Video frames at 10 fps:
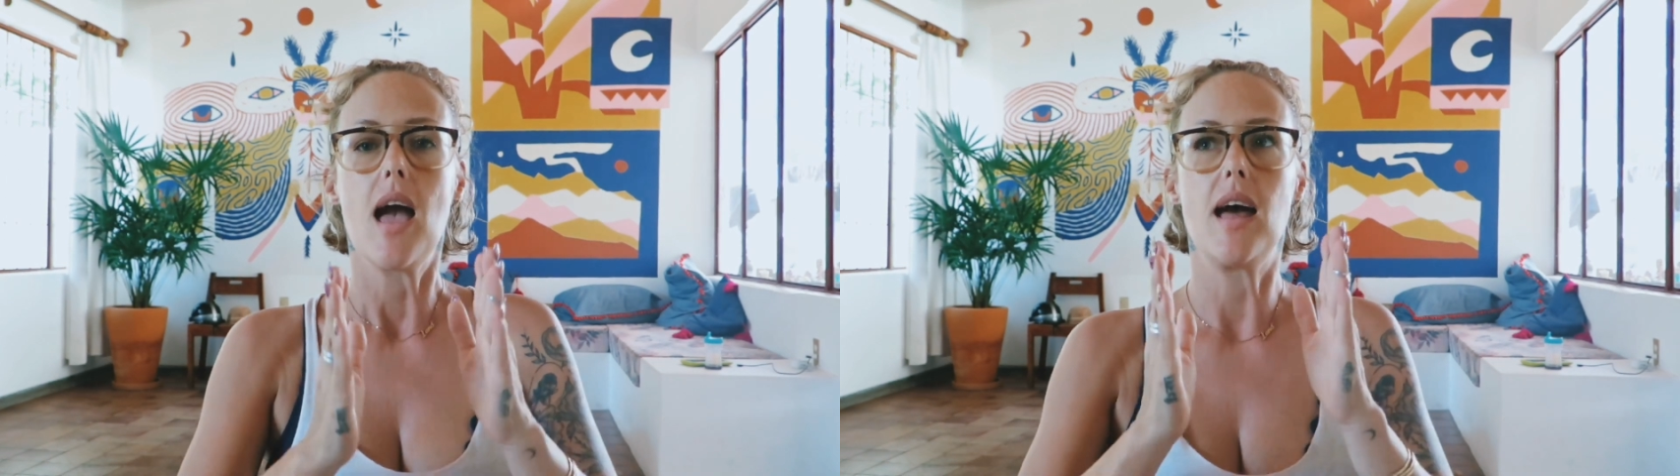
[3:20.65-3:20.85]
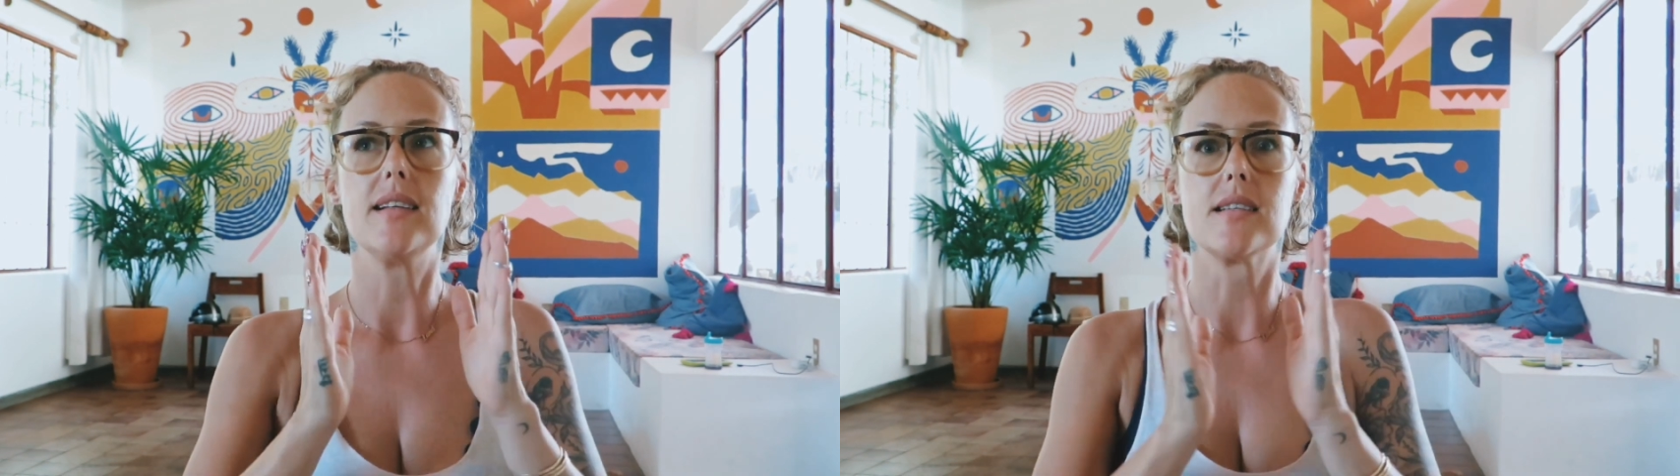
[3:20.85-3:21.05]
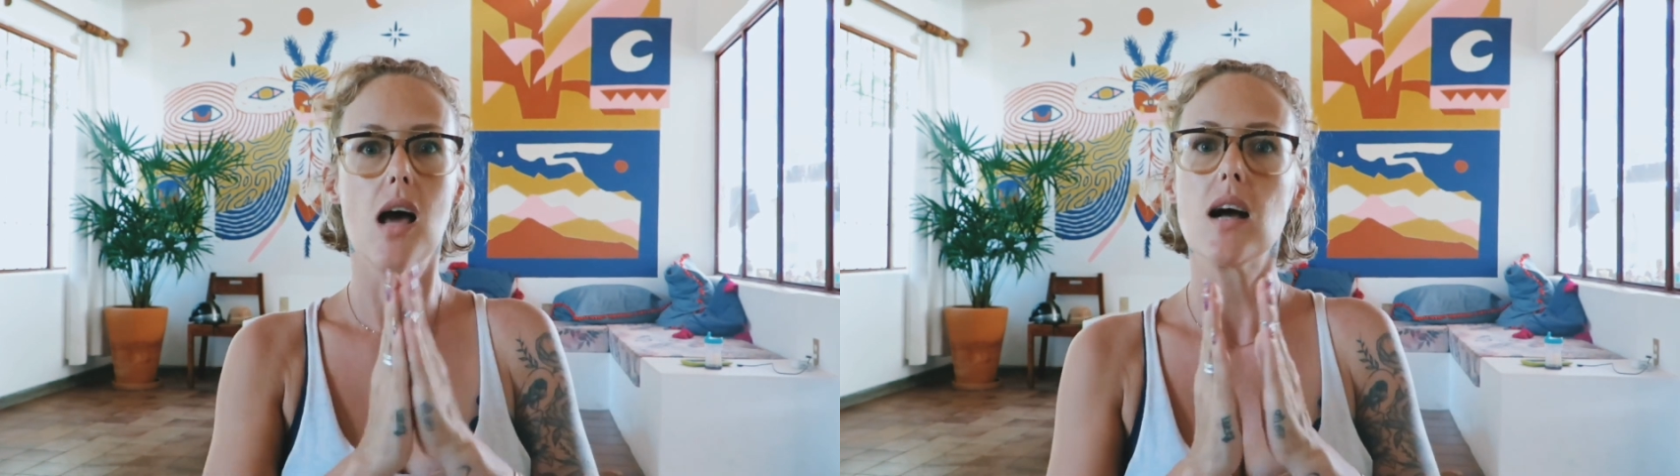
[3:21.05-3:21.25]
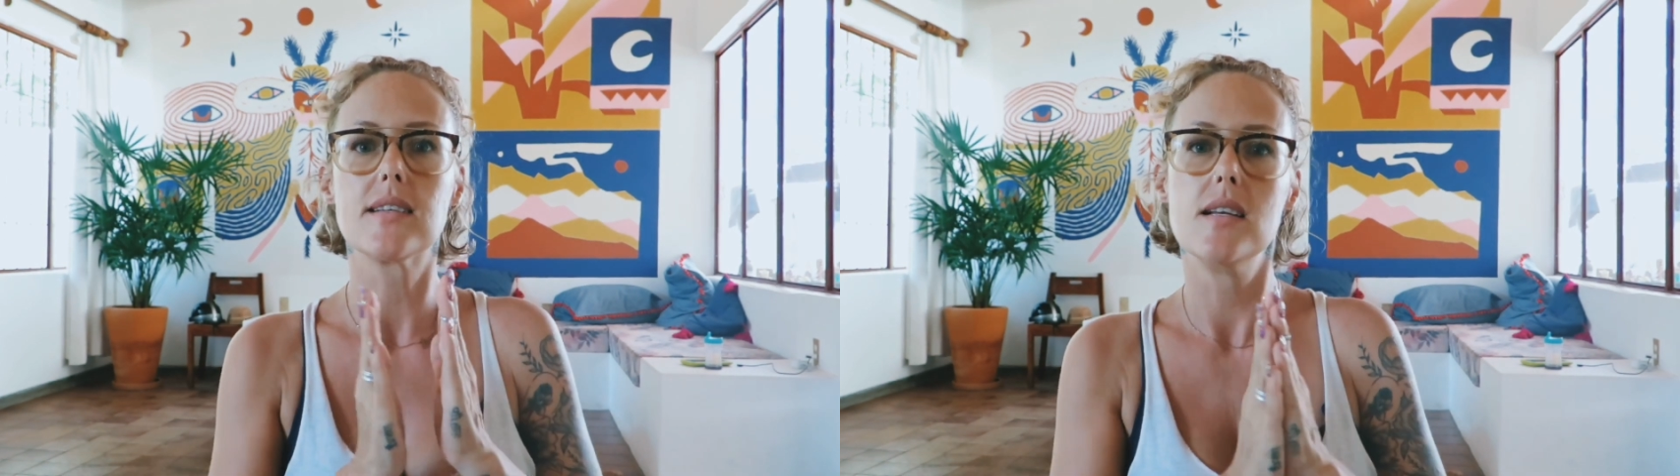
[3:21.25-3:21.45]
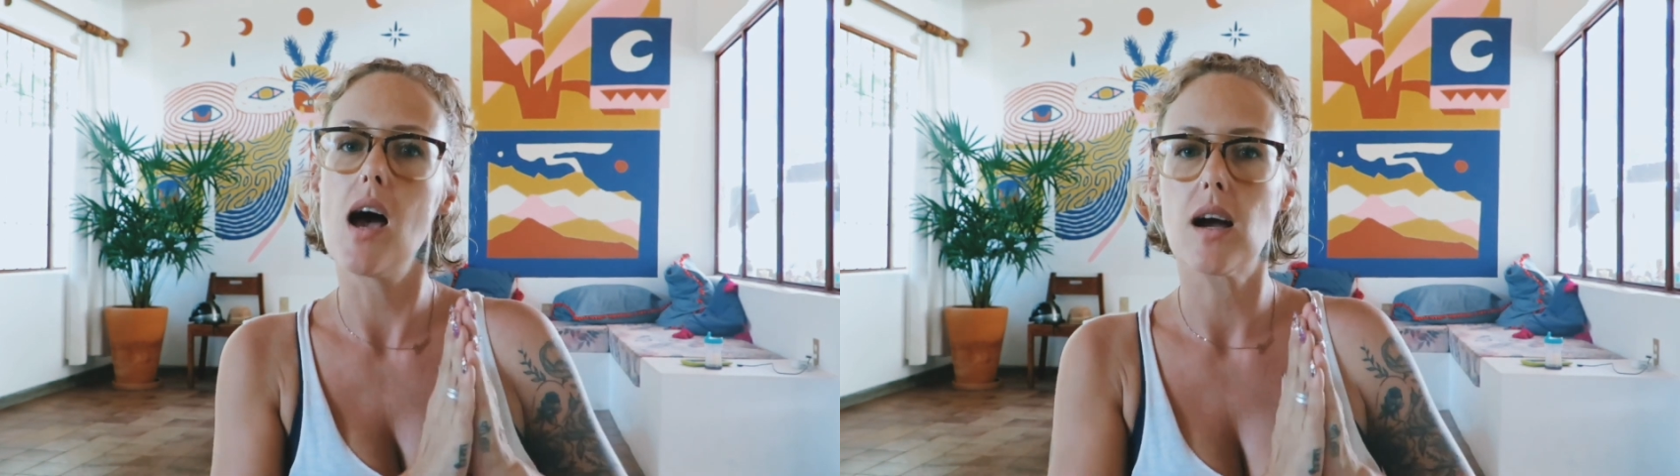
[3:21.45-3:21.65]
And it's not
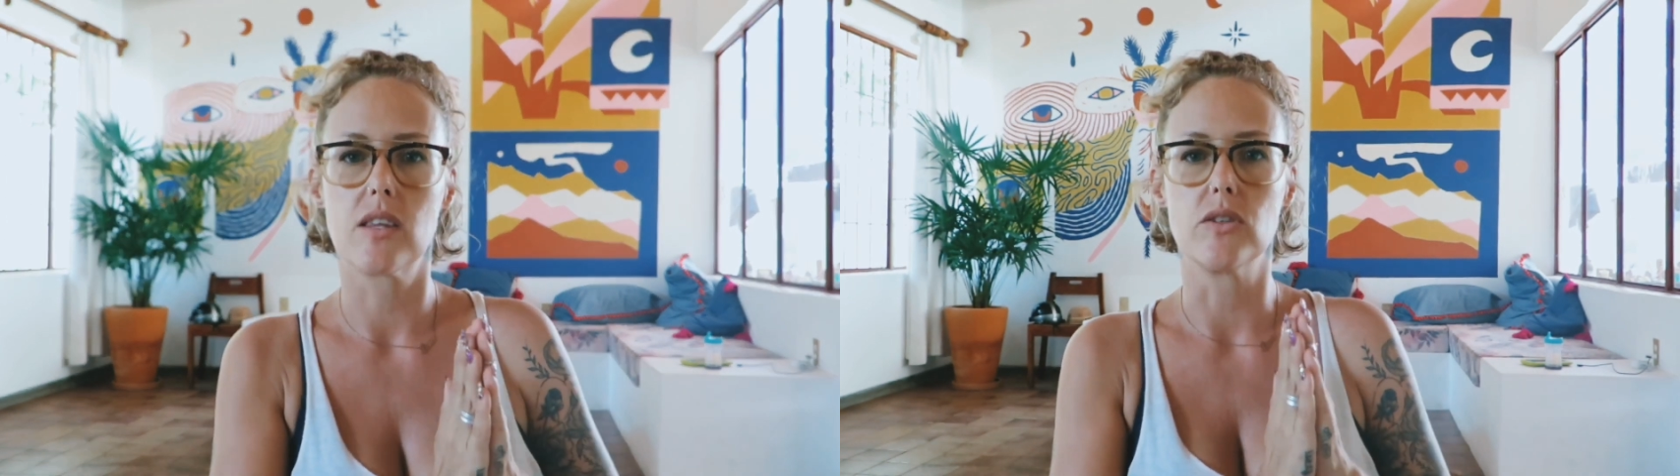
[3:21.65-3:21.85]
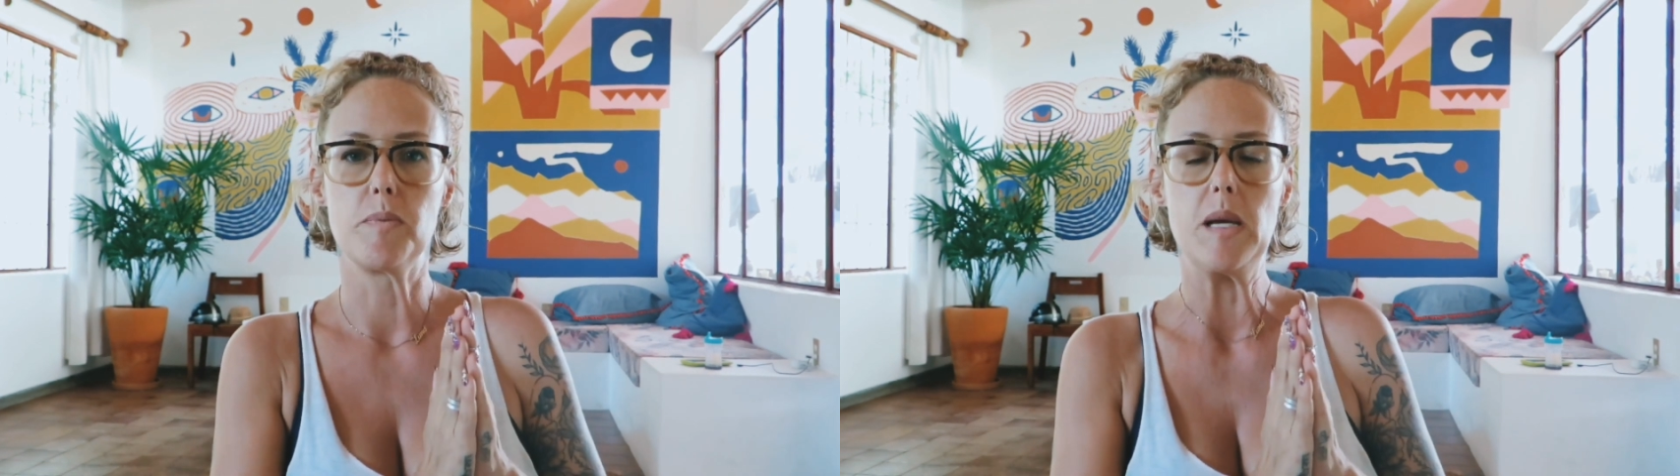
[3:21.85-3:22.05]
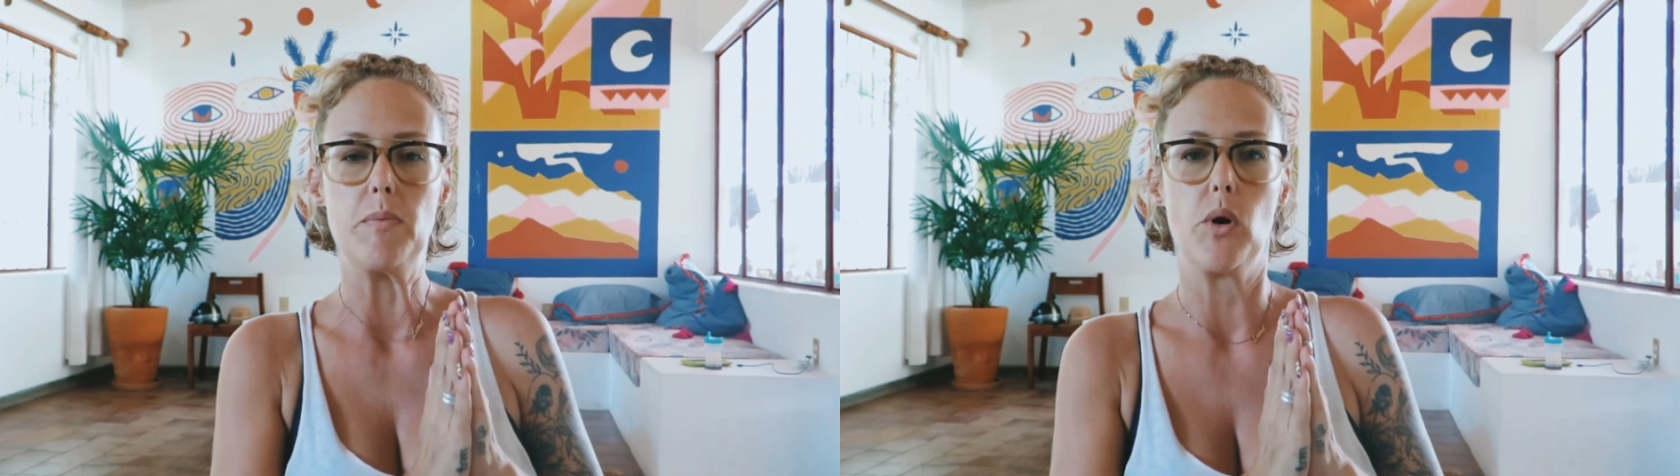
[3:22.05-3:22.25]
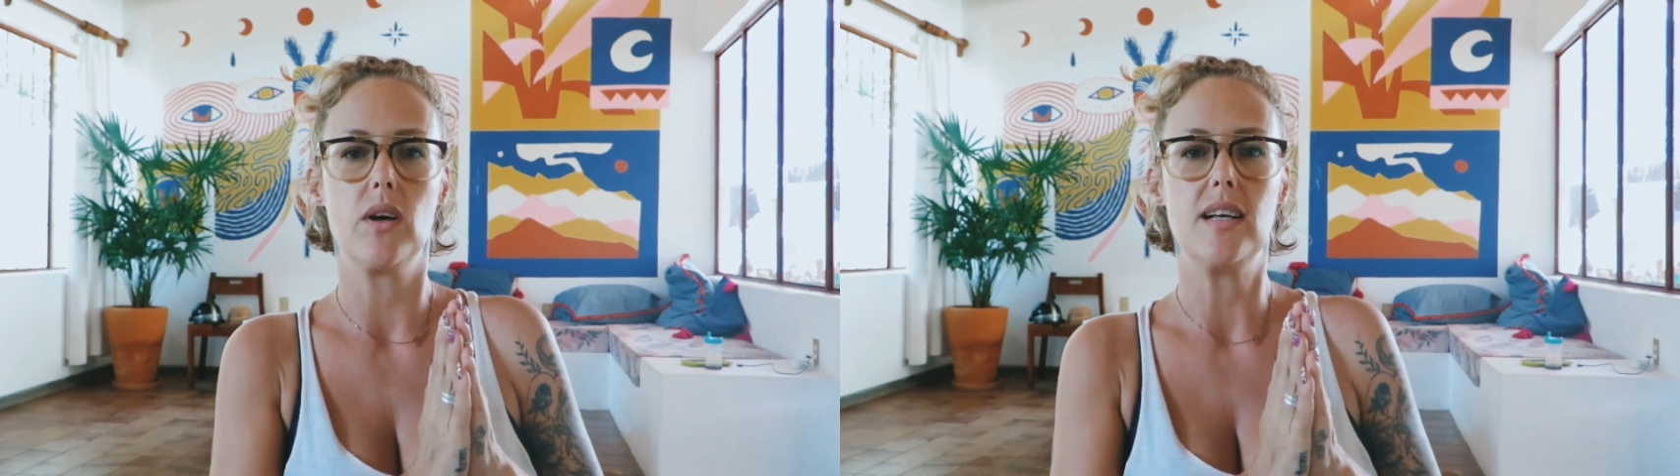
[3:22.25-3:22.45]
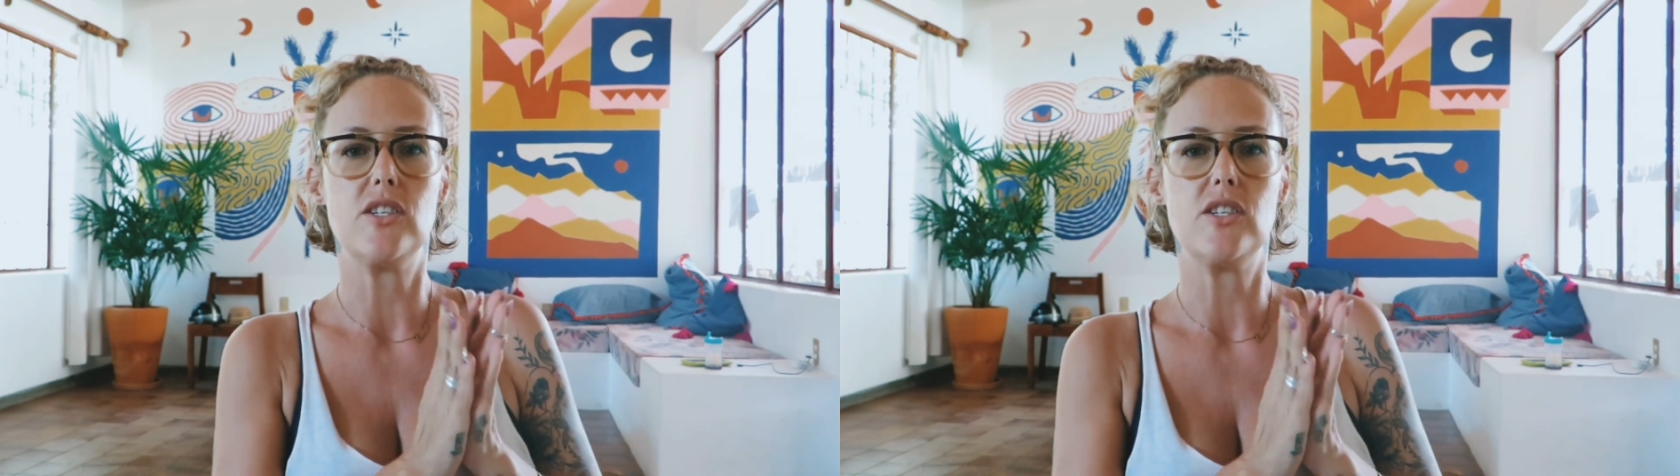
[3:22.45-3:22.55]
to knock those people.